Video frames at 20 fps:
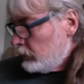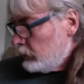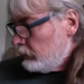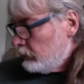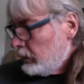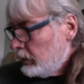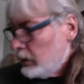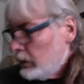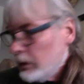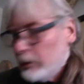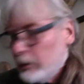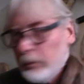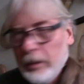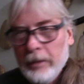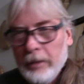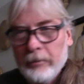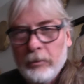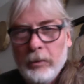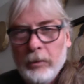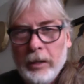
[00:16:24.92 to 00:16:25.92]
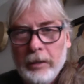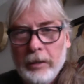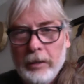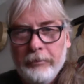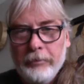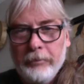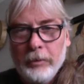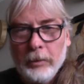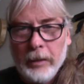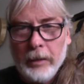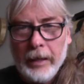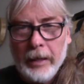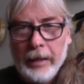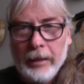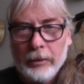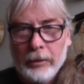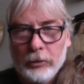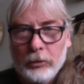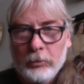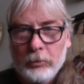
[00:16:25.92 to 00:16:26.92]
feel like we have quite a full
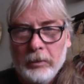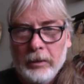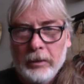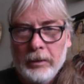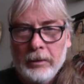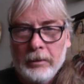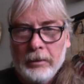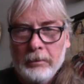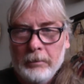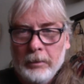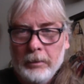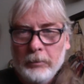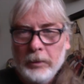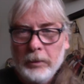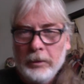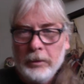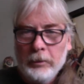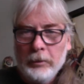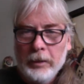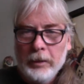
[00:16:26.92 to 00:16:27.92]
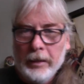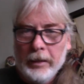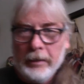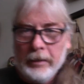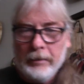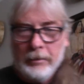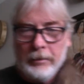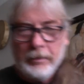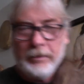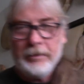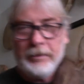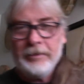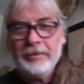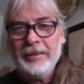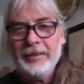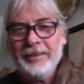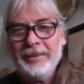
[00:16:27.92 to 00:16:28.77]
house when when we do that.